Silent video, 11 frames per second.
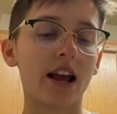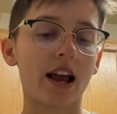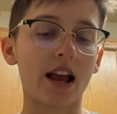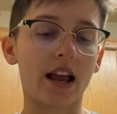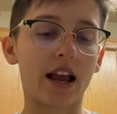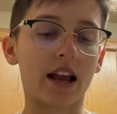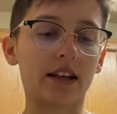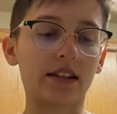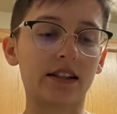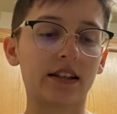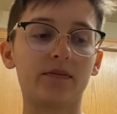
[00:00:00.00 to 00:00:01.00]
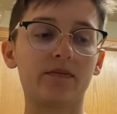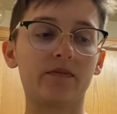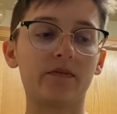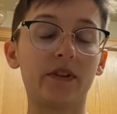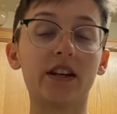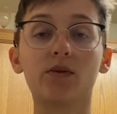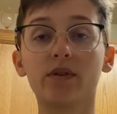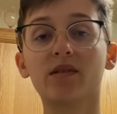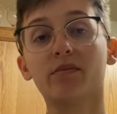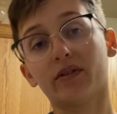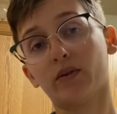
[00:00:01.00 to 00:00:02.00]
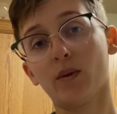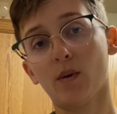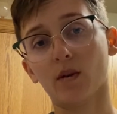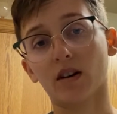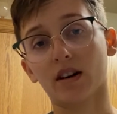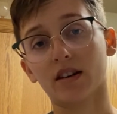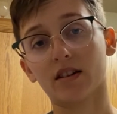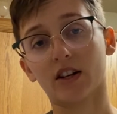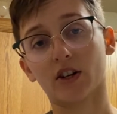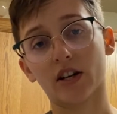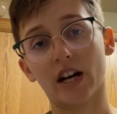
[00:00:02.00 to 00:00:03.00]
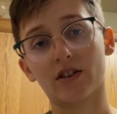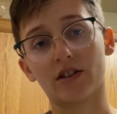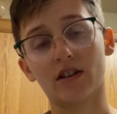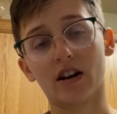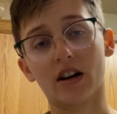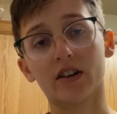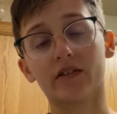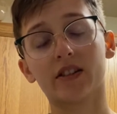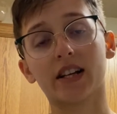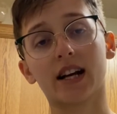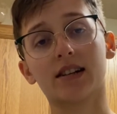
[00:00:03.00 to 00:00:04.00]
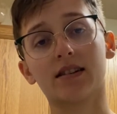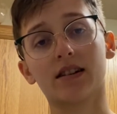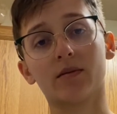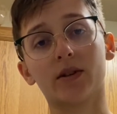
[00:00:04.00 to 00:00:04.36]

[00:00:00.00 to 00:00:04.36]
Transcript: And this was before the creation of sexism,